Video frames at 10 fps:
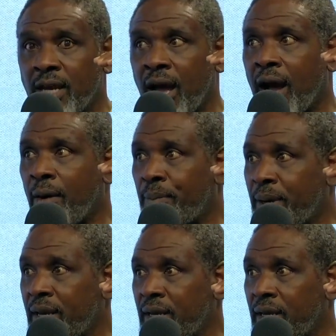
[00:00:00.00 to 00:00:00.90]
I'll
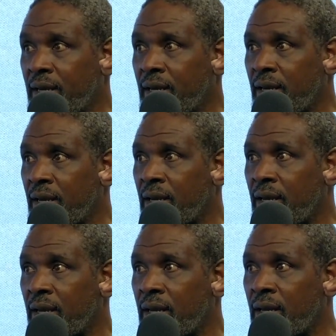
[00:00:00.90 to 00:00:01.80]
pay. Okay.
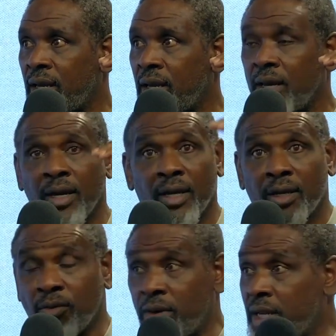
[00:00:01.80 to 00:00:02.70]

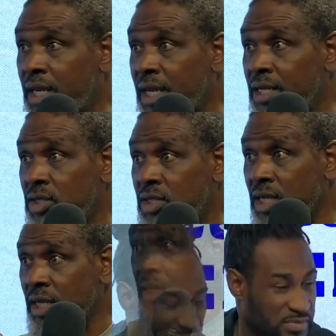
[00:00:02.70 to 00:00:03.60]
The one in Kansas
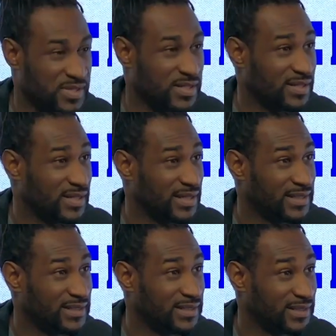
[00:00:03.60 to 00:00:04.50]
City, Mahomes,
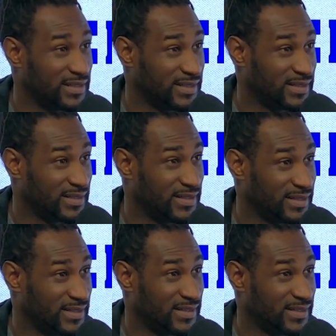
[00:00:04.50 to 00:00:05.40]
and the one
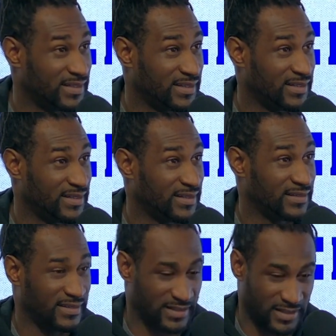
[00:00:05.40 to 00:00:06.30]
for the Cincinnati
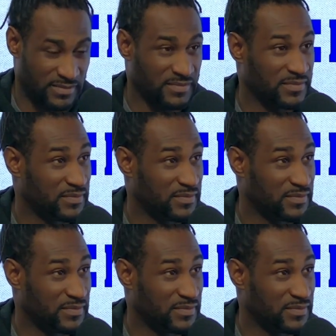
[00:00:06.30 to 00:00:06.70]
Bengals. Yep.